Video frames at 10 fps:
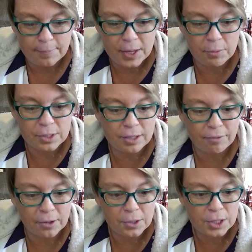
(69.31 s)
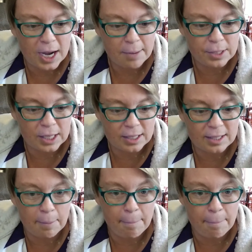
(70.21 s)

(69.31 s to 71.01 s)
It was the first time since the